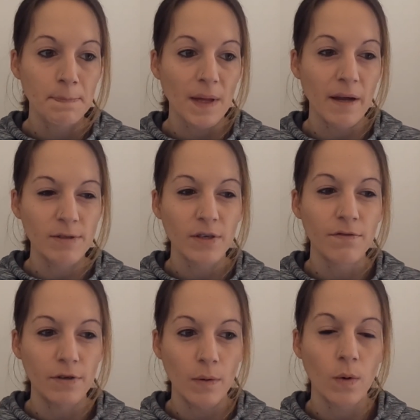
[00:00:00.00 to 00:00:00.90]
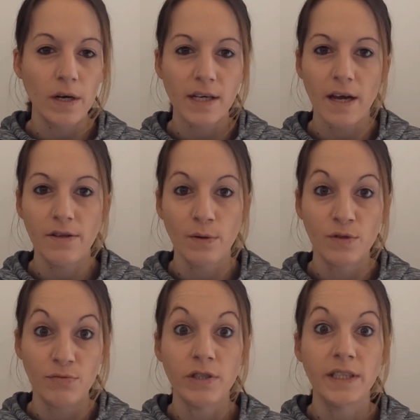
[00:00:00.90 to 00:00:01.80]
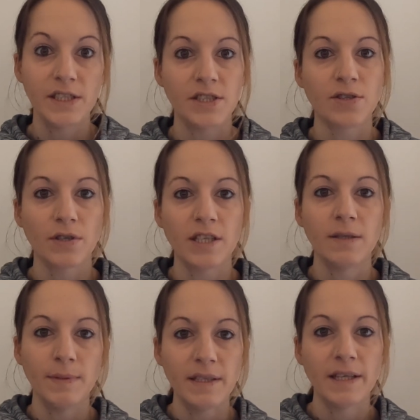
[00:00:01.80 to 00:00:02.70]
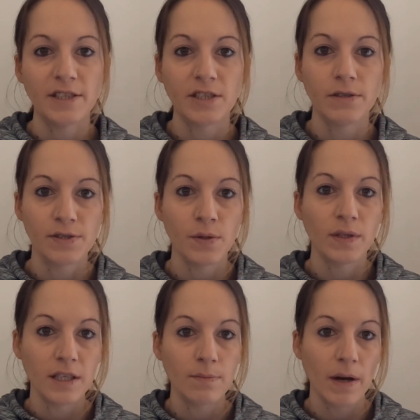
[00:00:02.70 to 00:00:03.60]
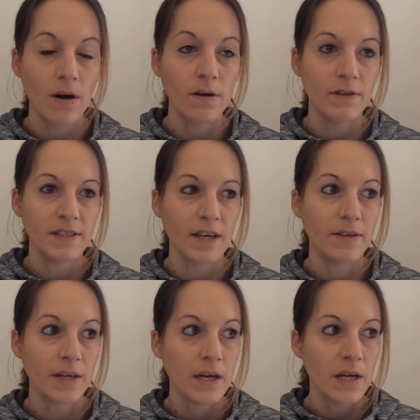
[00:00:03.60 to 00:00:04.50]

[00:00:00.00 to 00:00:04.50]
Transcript: I was looking for a workout that was really just going to keep me in that chill zone and keep my heart rate down.